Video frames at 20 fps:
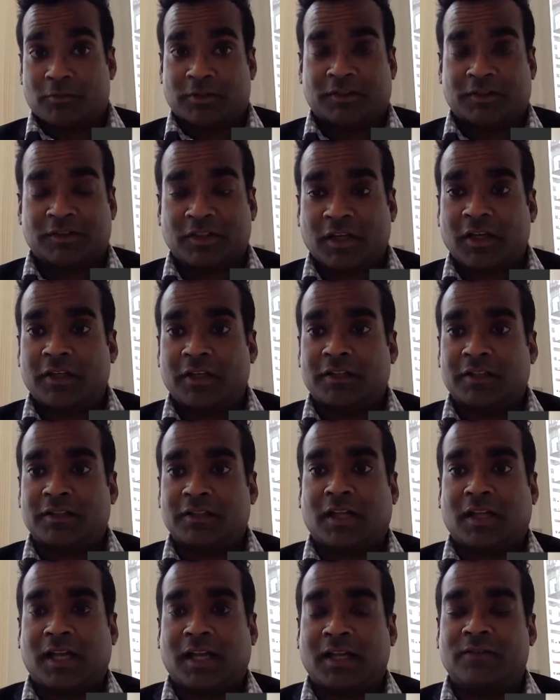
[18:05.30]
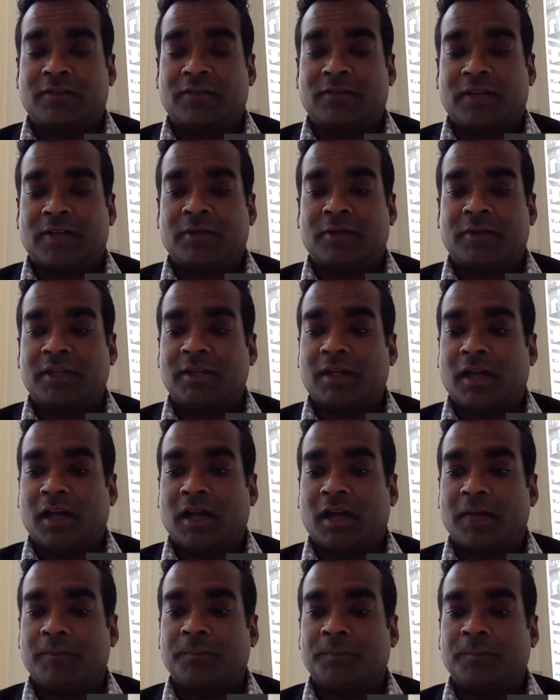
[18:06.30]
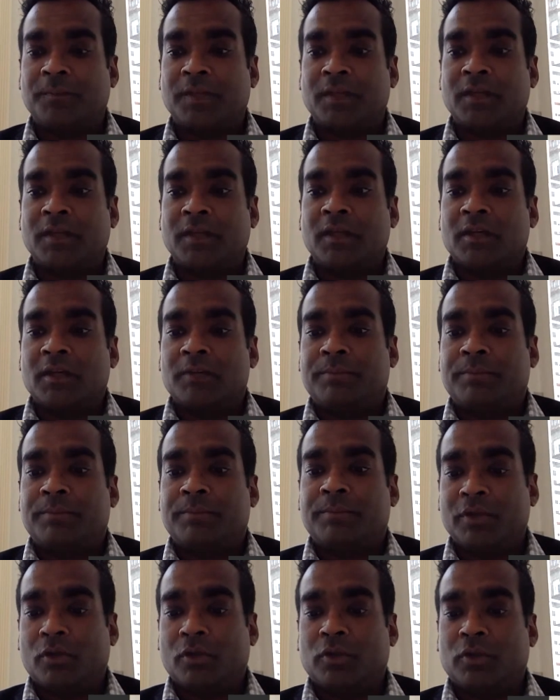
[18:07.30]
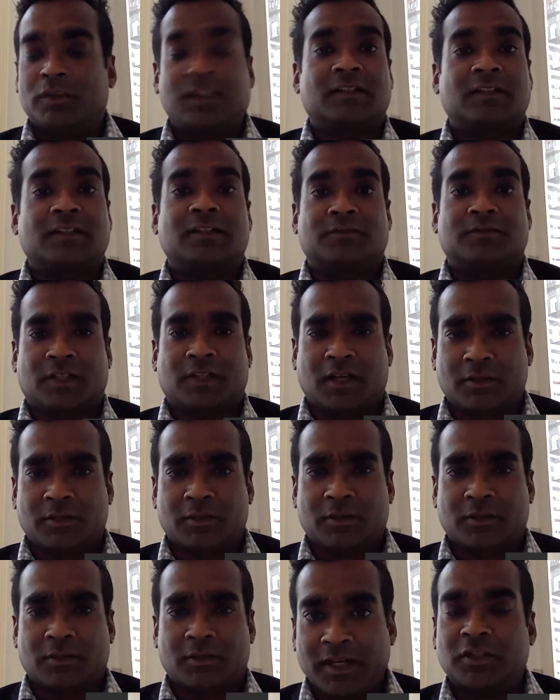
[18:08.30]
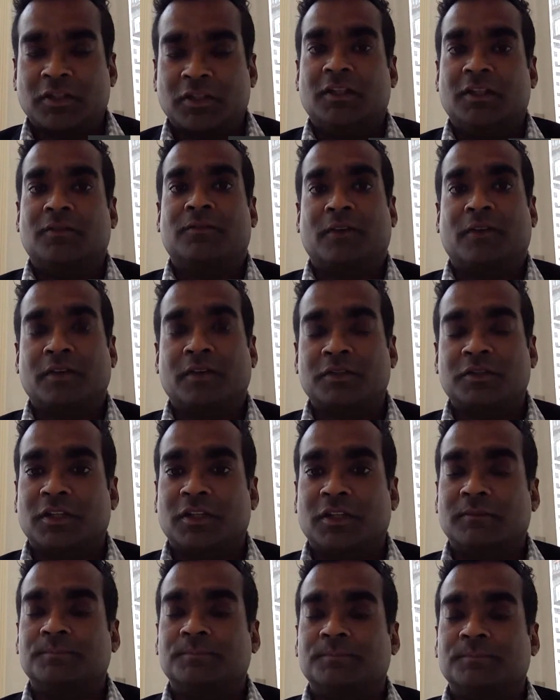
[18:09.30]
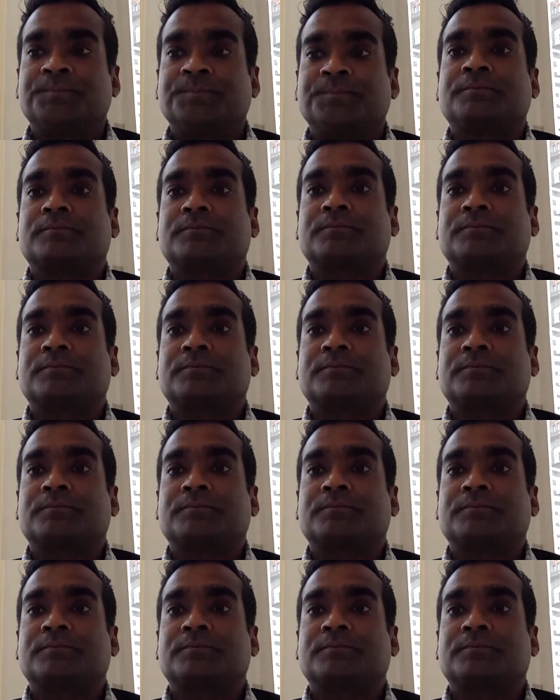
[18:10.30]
research had a very pure sense of direction and function.